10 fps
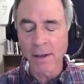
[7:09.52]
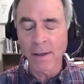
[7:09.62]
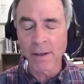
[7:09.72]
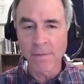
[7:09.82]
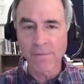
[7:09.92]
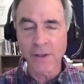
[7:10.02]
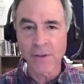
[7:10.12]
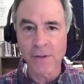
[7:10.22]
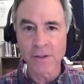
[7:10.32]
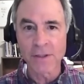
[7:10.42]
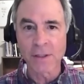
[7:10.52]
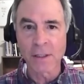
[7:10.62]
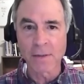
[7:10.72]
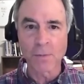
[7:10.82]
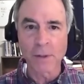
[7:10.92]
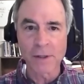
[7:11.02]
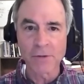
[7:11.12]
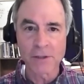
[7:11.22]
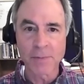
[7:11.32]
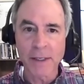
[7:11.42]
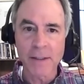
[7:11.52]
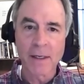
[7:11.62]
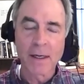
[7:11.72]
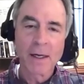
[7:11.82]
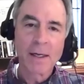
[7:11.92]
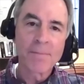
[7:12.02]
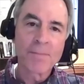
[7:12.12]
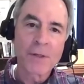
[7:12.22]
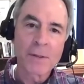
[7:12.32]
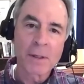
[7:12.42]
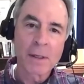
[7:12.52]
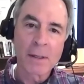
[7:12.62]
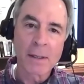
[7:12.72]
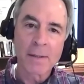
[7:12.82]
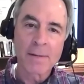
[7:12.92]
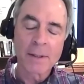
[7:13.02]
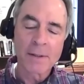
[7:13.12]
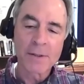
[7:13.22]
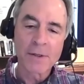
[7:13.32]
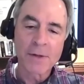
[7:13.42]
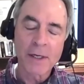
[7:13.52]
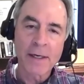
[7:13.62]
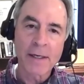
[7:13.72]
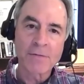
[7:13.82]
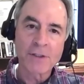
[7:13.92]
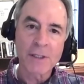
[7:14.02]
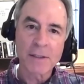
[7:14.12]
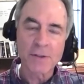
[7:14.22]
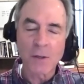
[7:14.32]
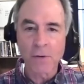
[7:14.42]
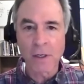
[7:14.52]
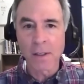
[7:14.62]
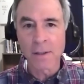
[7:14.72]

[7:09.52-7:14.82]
failures with respect, to the kind of studies going on.